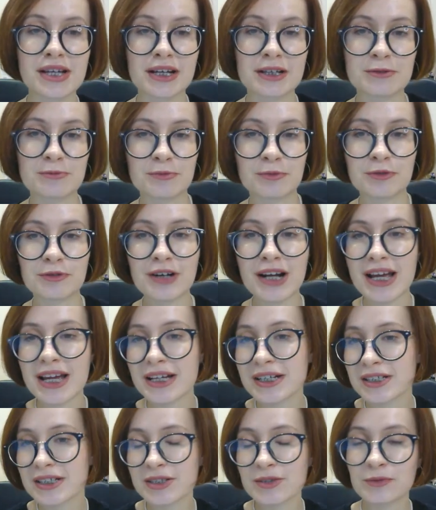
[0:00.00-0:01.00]
and
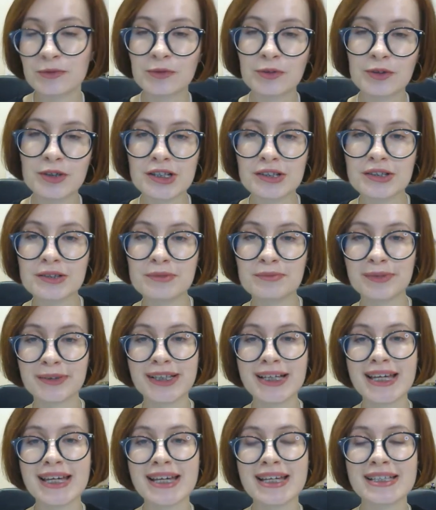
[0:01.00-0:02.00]
breaks for your
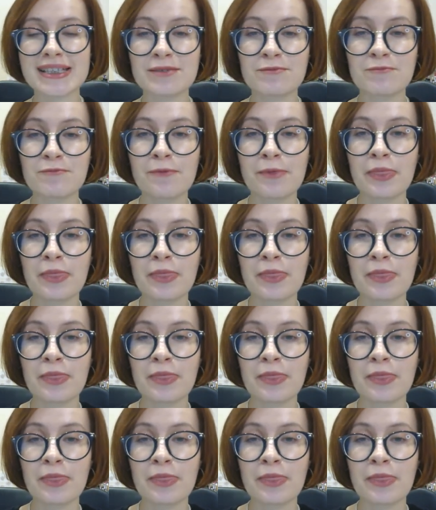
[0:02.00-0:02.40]
employees,